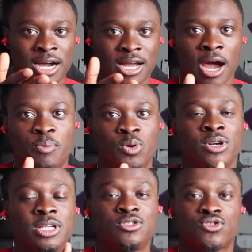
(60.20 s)

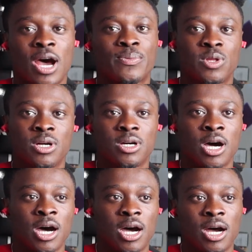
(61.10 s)
Gapuri drop
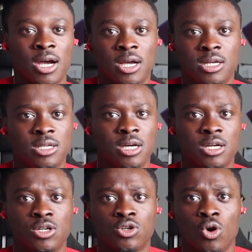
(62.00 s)
the
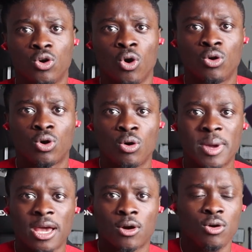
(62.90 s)

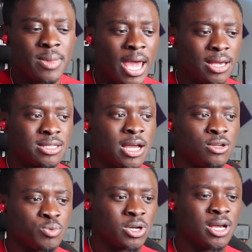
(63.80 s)
Gome, is that how
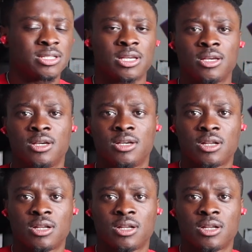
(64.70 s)
you pronounce it?